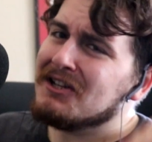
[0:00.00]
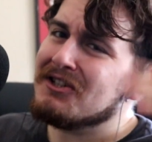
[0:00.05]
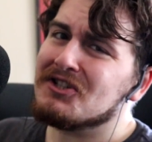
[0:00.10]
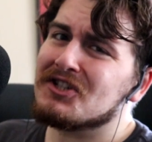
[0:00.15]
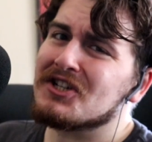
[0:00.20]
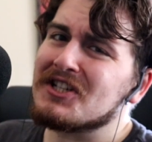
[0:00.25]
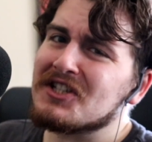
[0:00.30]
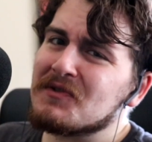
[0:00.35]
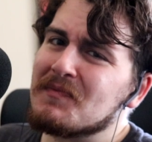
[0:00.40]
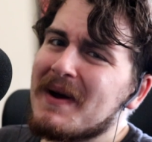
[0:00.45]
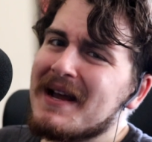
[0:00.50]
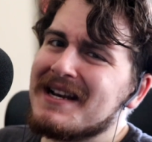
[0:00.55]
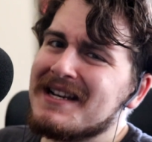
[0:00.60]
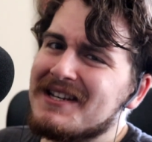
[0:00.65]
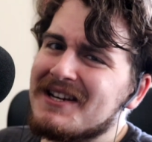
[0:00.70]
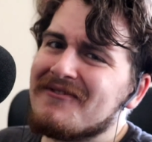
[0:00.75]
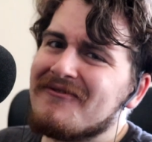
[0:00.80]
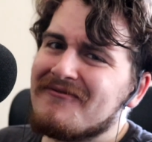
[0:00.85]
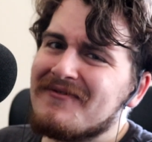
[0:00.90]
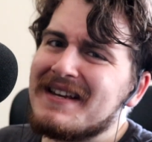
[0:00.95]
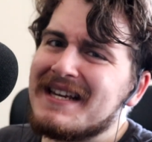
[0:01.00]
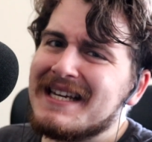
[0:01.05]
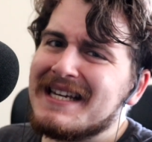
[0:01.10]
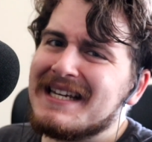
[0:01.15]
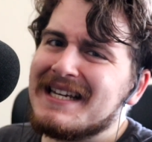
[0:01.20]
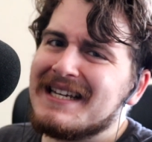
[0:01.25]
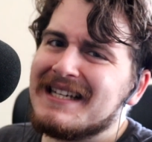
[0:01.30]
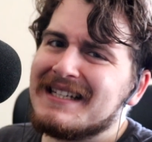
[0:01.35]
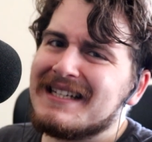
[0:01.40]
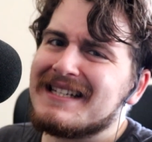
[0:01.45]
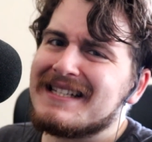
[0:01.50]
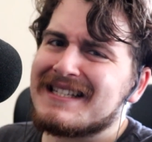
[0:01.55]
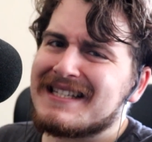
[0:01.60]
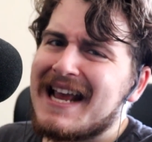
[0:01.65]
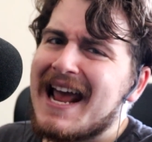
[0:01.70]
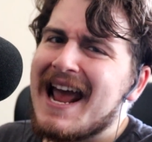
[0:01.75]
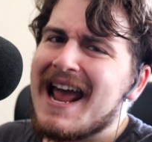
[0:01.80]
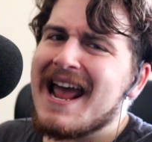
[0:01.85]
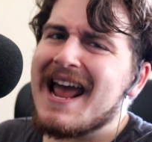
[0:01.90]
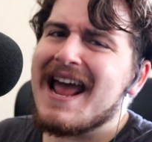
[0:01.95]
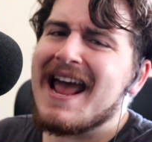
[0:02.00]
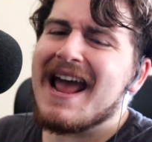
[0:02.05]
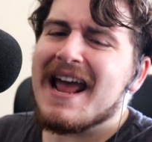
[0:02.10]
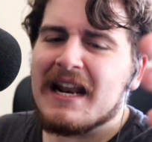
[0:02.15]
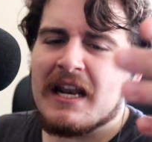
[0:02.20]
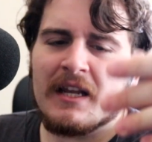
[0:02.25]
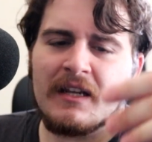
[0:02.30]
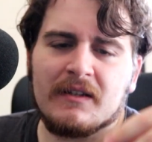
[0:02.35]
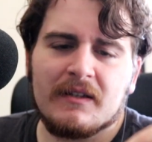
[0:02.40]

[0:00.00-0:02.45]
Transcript: just when you're feeling sad.